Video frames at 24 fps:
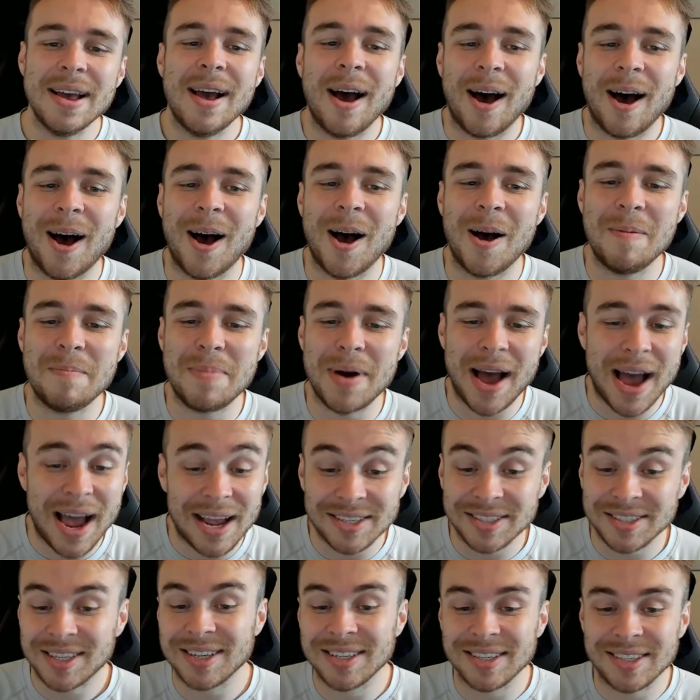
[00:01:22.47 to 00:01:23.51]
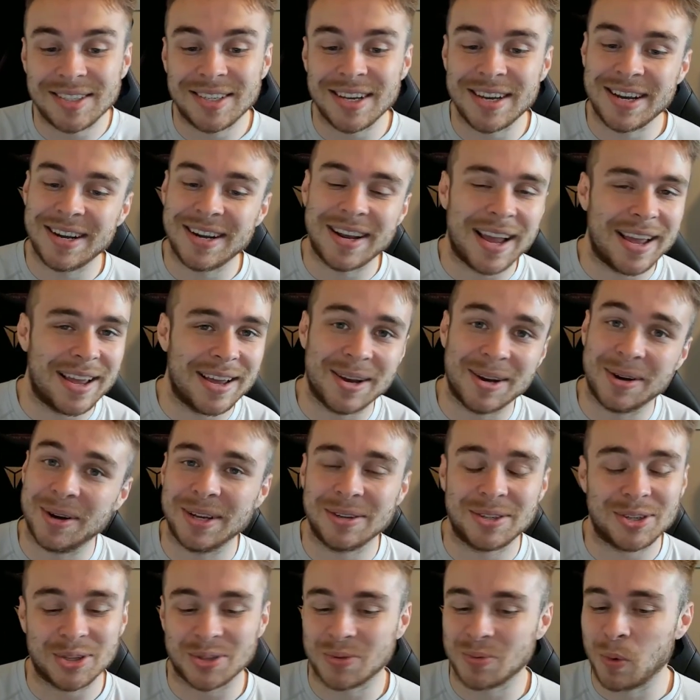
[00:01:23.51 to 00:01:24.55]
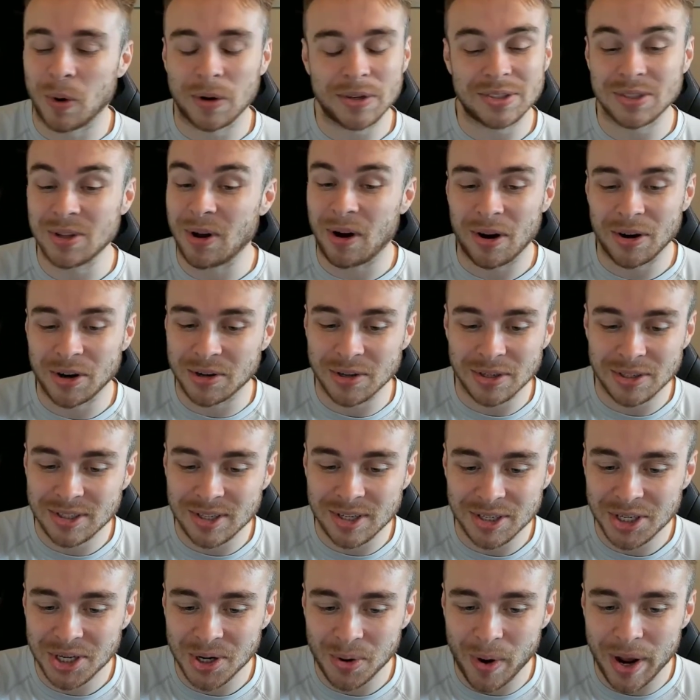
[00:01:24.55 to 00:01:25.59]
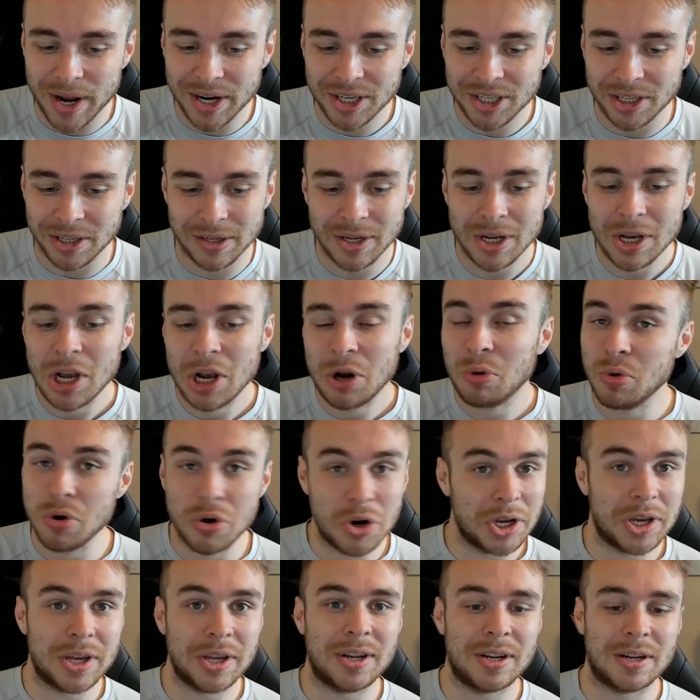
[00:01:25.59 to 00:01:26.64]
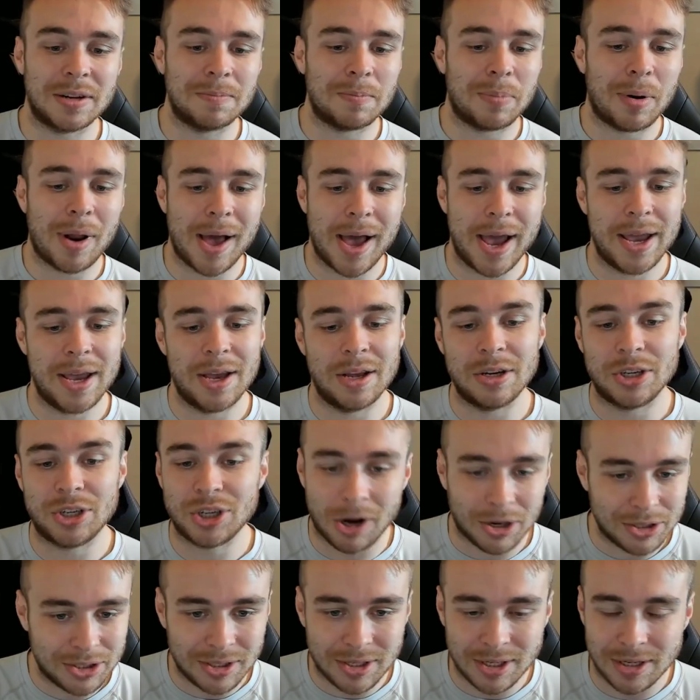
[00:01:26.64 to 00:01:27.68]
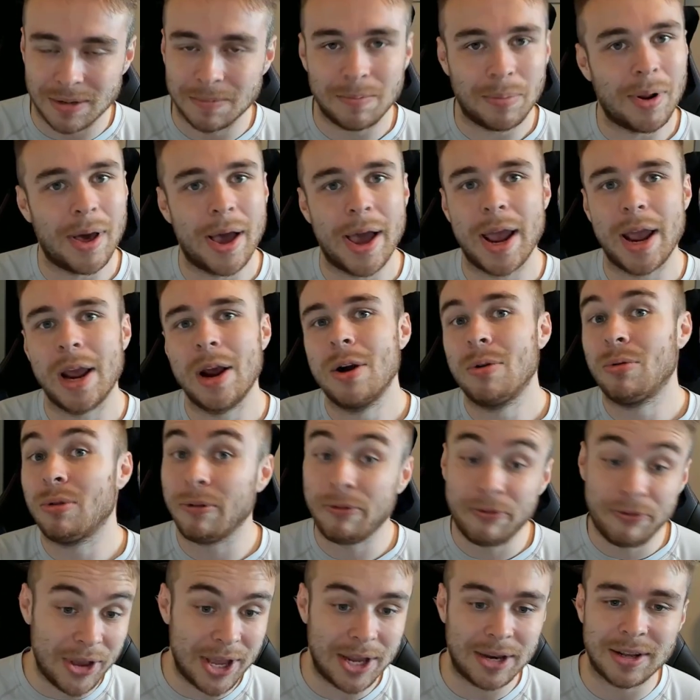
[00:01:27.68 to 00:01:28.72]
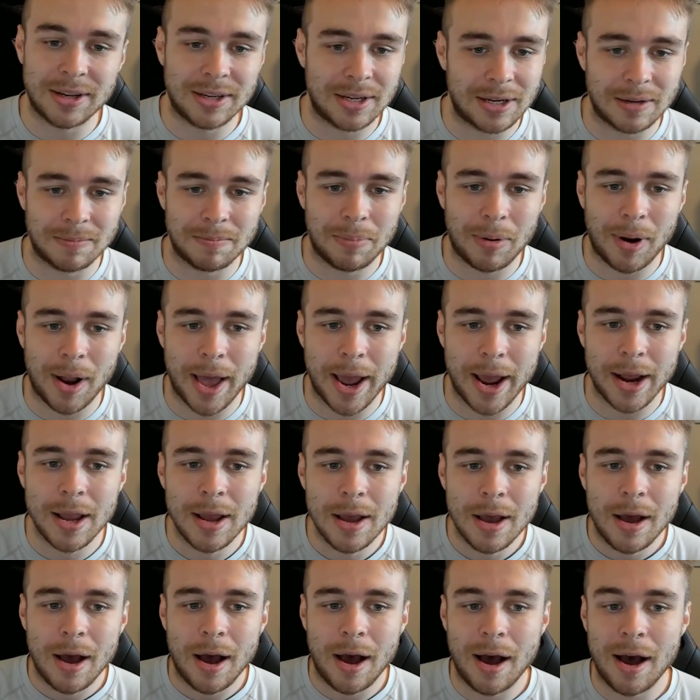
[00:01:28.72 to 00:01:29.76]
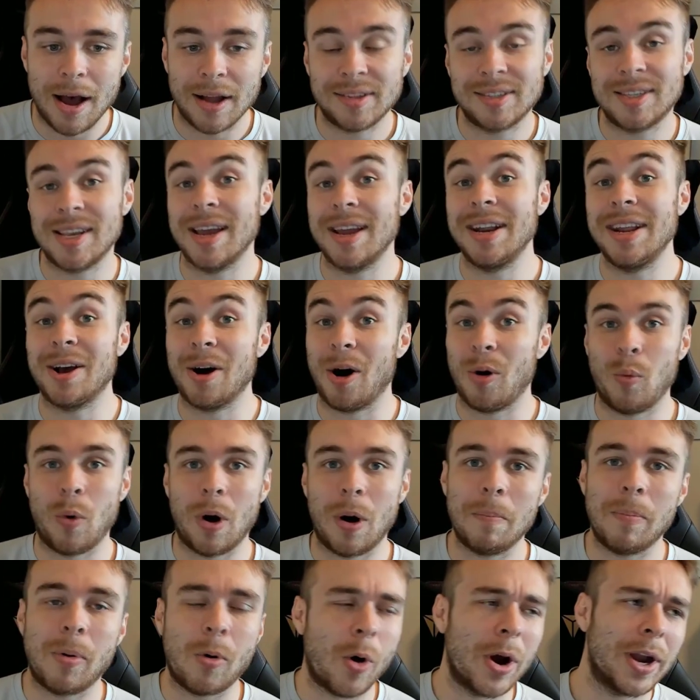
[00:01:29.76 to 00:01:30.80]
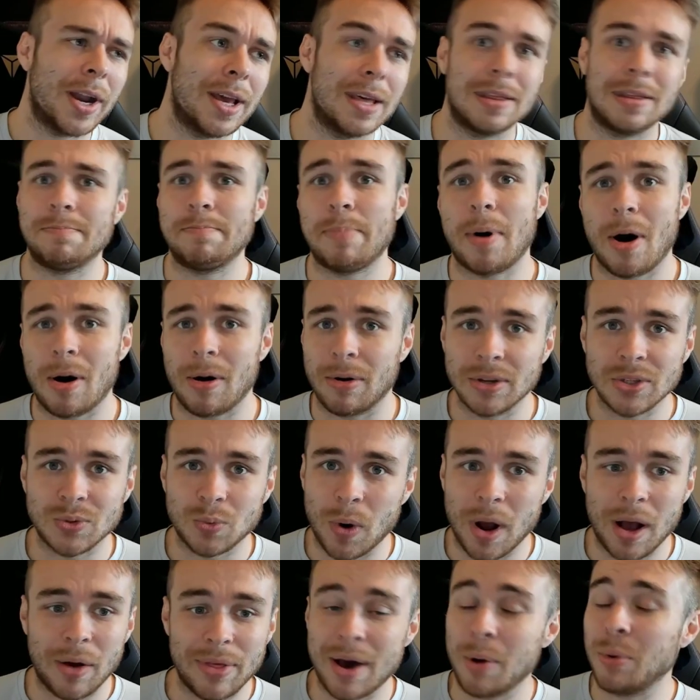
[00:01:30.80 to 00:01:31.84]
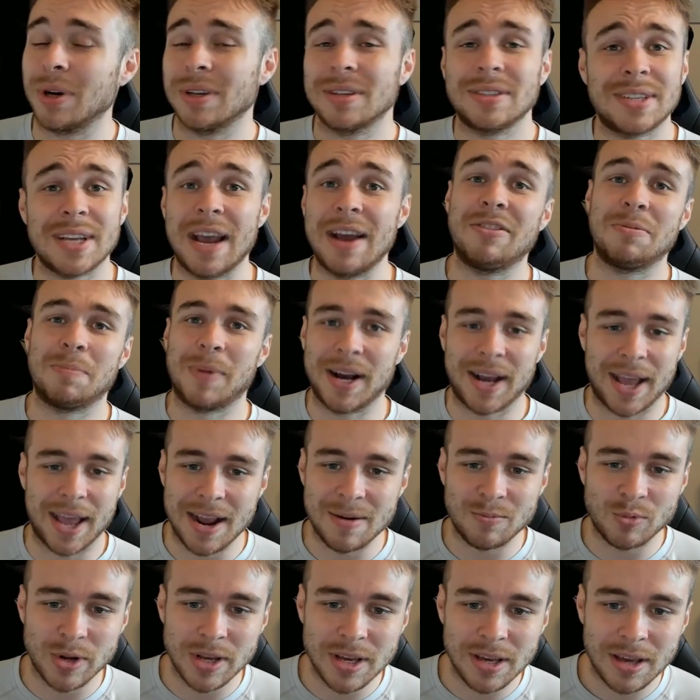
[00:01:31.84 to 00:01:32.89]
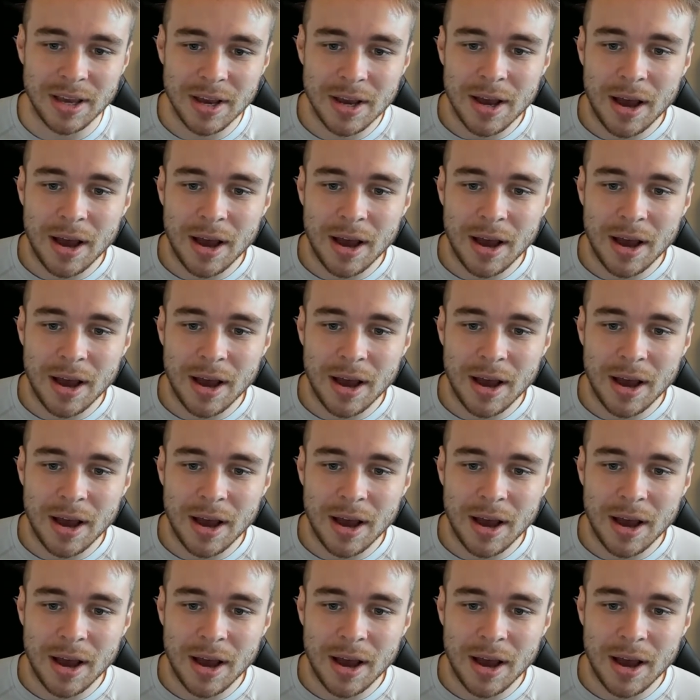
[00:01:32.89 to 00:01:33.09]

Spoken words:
But as you can see, it just was not a good situation. Rudiger didn't play, Jota didn't play, Rafinha didn't play, Tierney got 1 point, hit the bar as well. That would have saved my game week.